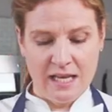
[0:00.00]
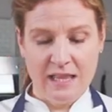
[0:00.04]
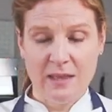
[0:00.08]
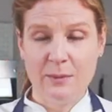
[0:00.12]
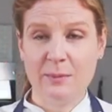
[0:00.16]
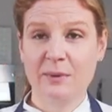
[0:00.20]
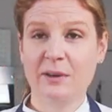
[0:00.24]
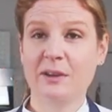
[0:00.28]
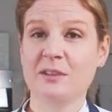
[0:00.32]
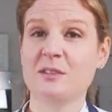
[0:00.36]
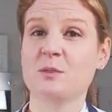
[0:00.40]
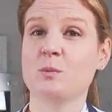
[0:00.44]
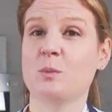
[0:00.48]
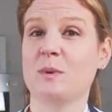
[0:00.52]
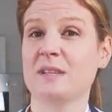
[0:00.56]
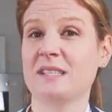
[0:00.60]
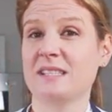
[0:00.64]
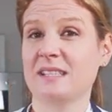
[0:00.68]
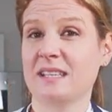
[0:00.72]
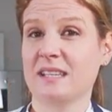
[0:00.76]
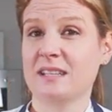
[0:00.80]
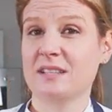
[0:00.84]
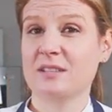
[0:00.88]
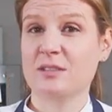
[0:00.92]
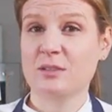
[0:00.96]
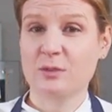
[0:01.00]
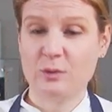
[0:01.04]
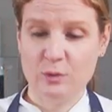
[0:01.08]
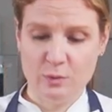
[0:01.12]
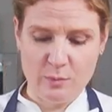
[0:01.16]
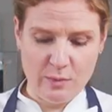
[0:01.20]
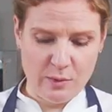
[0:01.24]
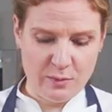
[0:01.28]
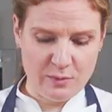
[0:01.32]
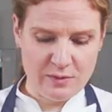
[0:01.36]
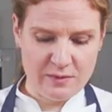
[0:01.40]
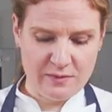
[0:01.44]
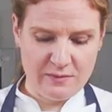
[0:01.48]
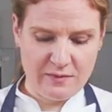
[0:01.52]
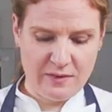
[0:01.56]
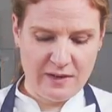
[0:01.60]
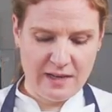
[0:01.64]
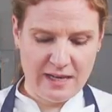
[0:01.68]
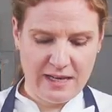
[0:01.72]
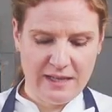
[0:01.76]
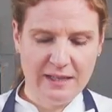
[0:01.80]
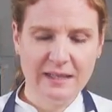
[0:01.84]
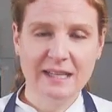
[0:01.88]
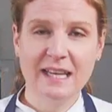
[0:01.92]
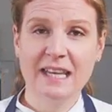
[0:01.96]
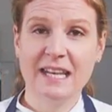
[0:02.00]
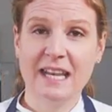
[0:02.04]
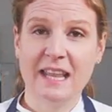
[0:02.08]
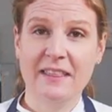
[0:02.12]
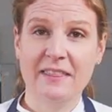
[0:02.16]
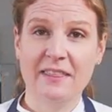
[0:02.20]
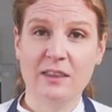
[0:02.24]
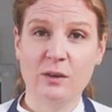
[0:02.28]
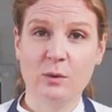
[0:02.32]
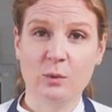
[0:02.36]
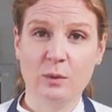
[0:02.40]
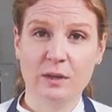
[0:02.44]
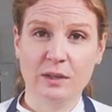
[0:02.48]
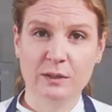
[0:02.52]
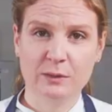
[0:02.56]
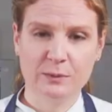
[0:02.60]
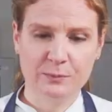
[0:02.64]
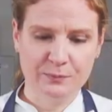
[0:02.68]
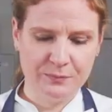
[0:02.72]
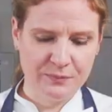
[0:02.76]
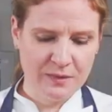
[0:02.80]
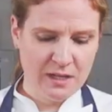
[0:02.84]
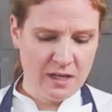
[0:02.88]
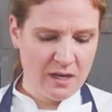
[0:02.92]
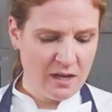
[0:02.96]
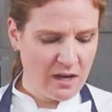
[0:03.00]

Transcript: Then we're going to whisk it to emulsify and add the oil.